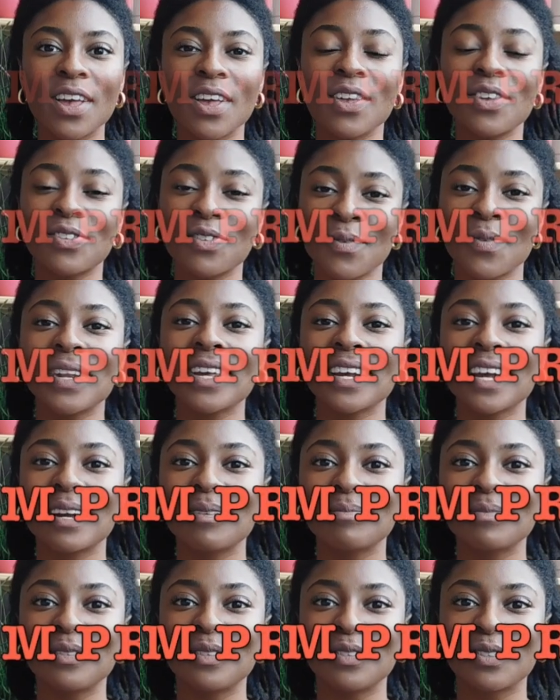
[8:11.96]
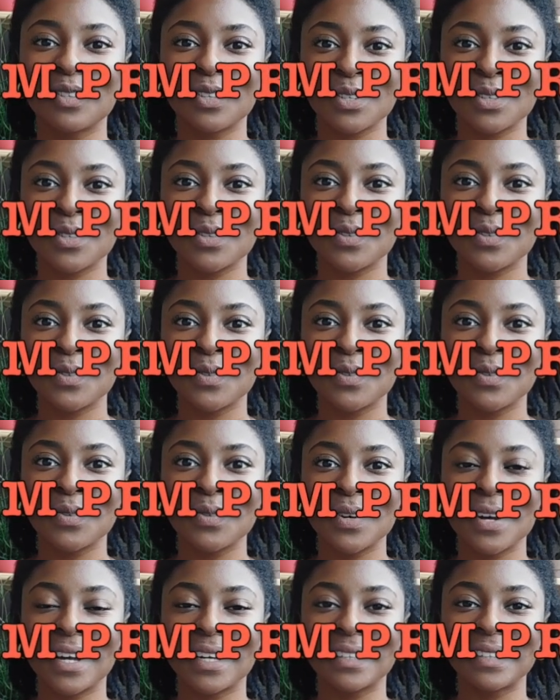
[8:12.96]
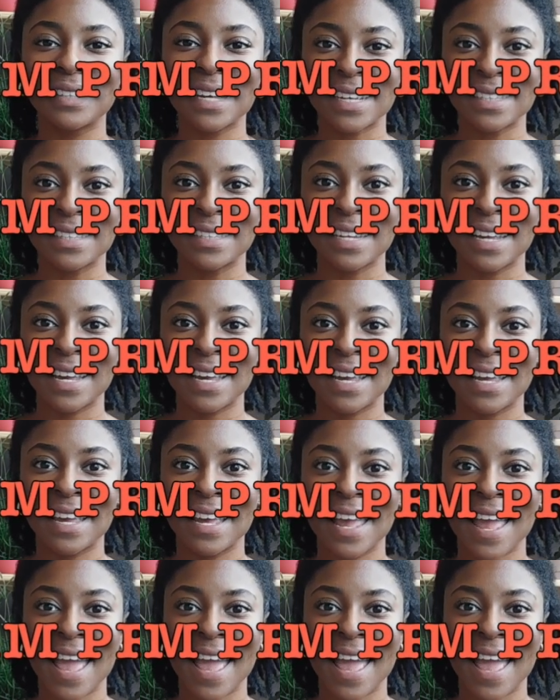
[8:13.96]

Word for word: So when it comes to testing